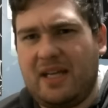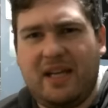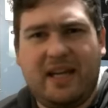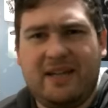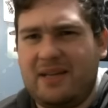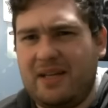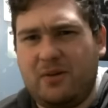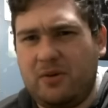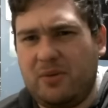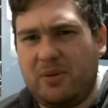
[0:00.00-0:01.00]
Again, I
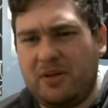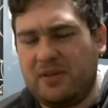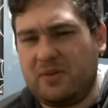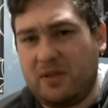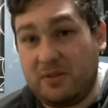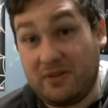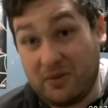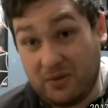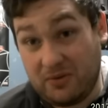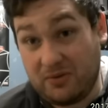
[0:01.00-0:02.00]
don't know my politics when it comes to
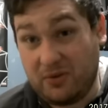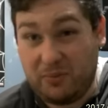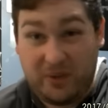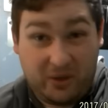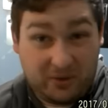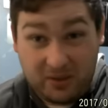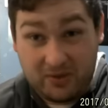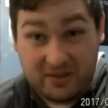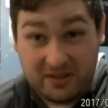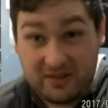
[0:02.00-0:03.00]
Toku or
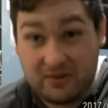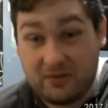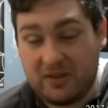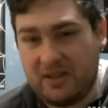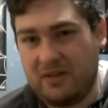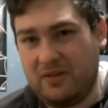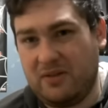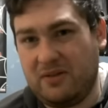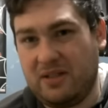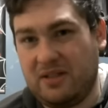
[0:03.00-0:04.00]
paralleling it to,
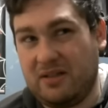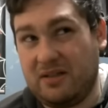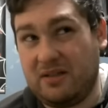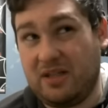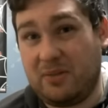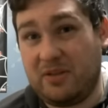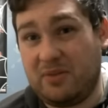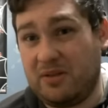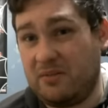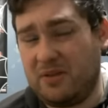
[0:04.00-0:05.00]
to it in uh, Japanese
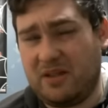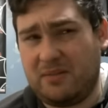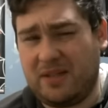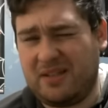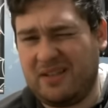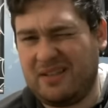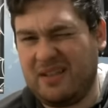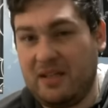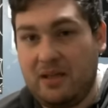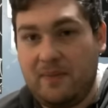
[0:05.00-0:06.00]
politics.
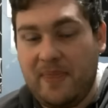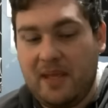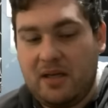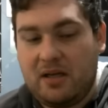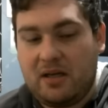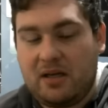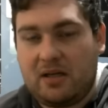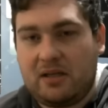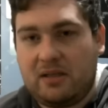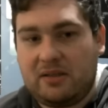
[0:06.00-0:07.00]

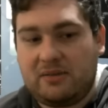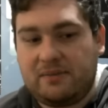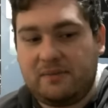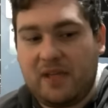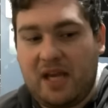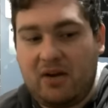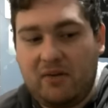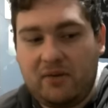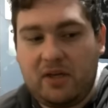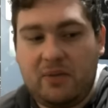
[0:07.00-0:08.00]
Um,
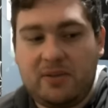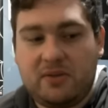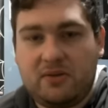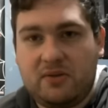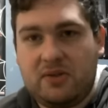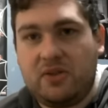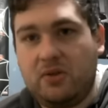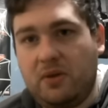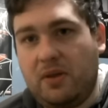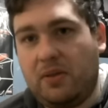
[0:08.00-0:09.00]
however, episodes
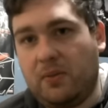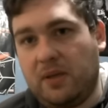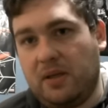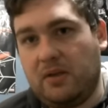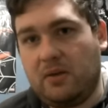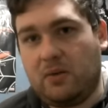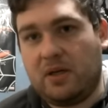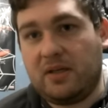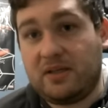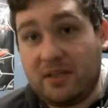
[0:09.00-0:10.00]
2 and 3 go
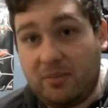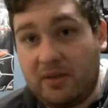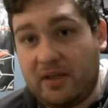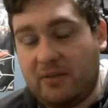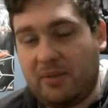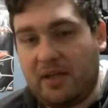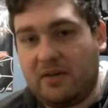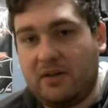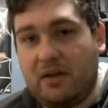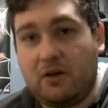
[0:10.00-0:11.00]
on a subplot
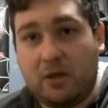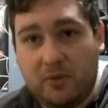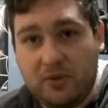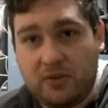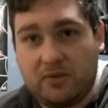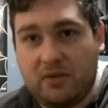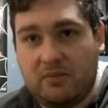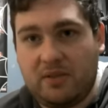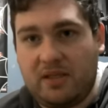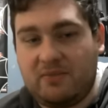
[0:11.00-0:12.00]
about Armor Zone Company.